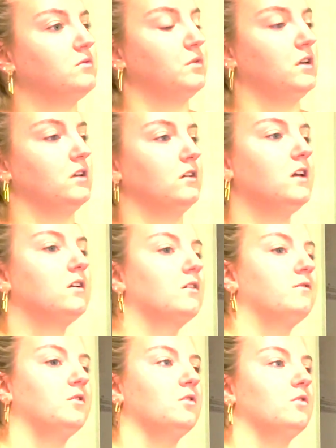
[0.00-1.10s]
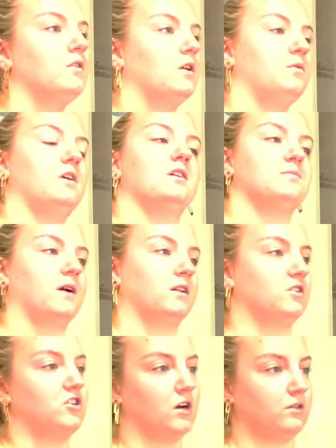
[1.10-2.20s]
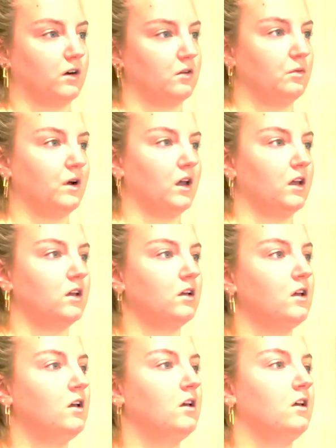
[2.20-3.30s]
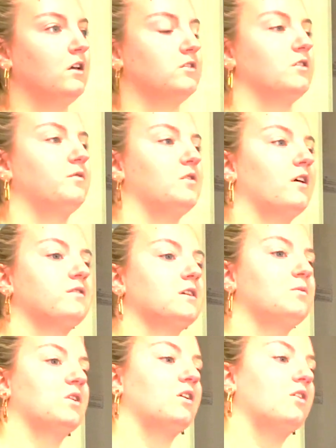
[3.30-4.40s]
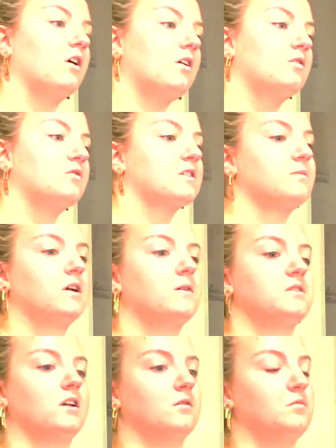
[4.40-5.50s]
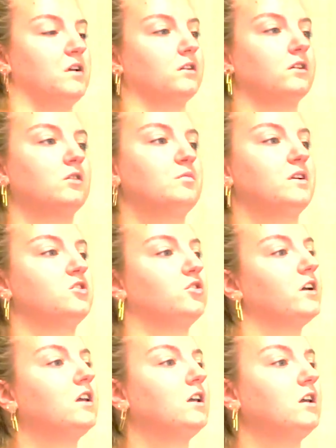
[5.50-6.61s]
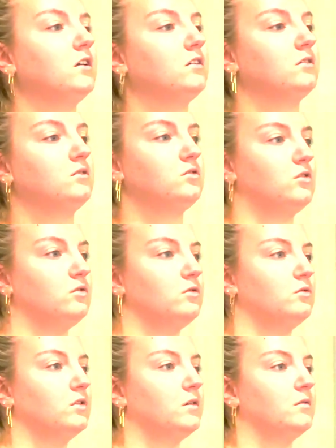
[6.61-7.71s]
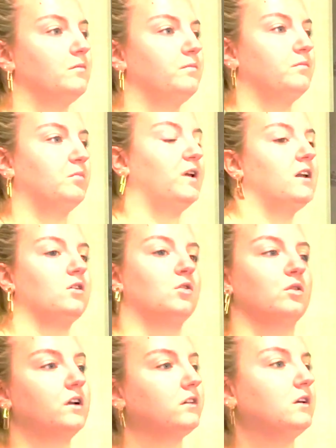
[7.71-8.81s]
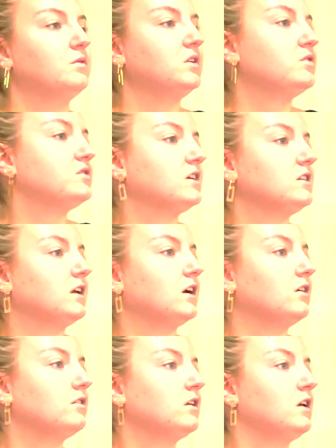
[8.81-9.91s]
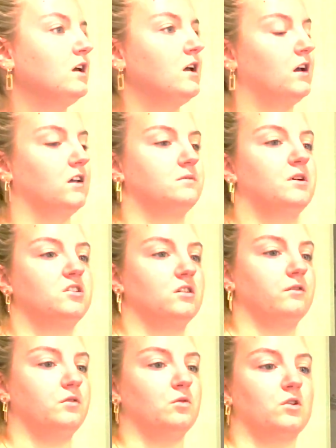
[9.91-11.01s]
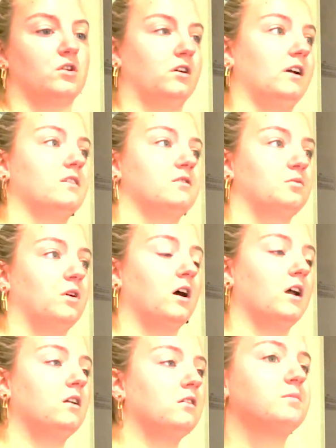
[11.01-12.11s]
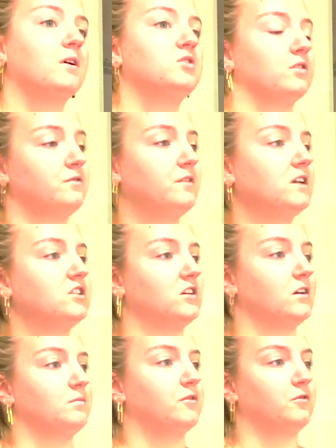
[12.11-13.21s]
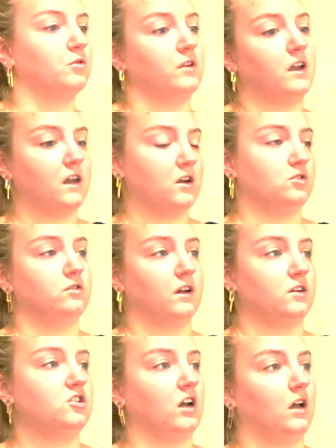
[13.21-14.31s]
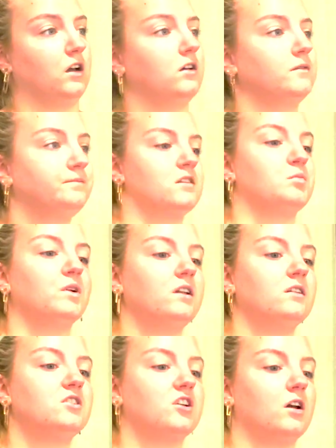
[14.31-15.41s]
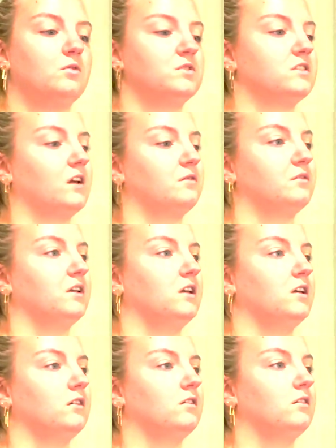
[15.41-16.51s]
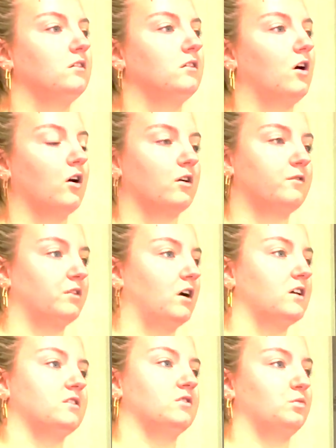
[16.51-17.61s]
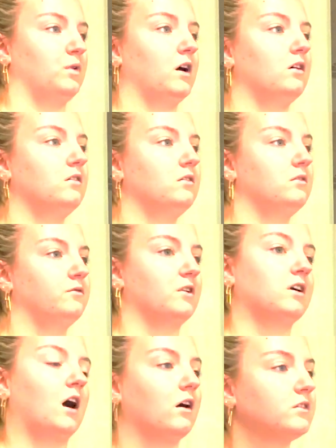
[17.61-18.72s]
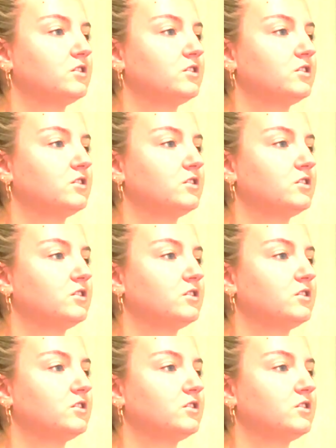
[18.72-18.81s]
we eat our food and we expect to check right away. So if you have somewhere to go, sometimes it can be a little bit tricky to plan accordingly when you sit down, especially if you order a glass of wine. They expect you to finish it before they hand you that check. Splitting the check was definitely hard for us as well. For college